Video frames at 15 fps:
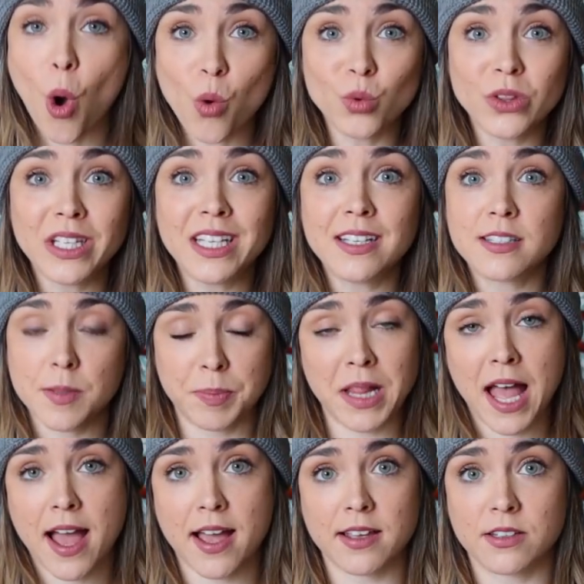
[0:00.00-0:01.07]
only
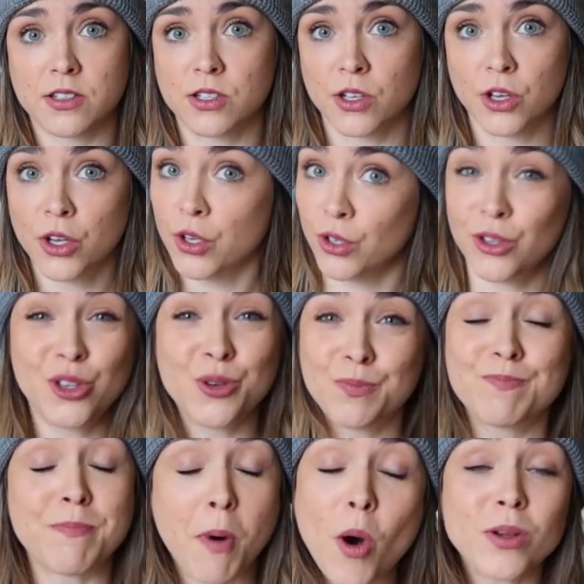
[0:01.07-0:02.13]
supplies you
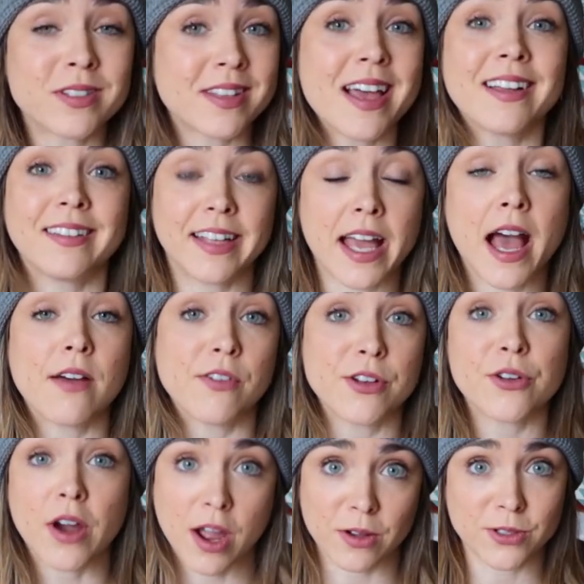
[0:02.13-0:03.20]
most likely have
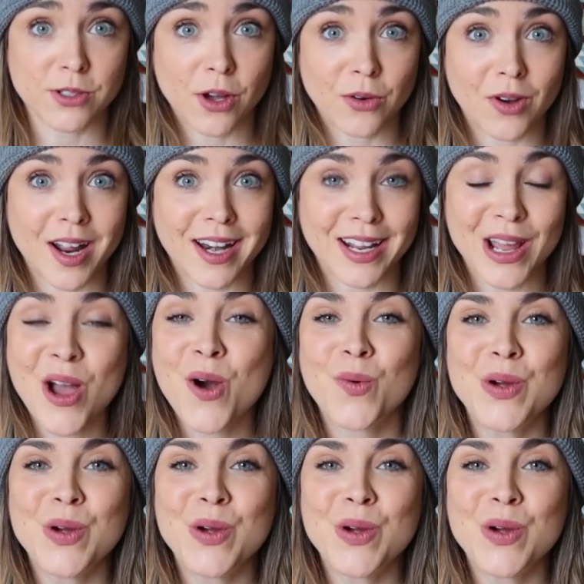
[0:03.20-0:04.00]
in your house already,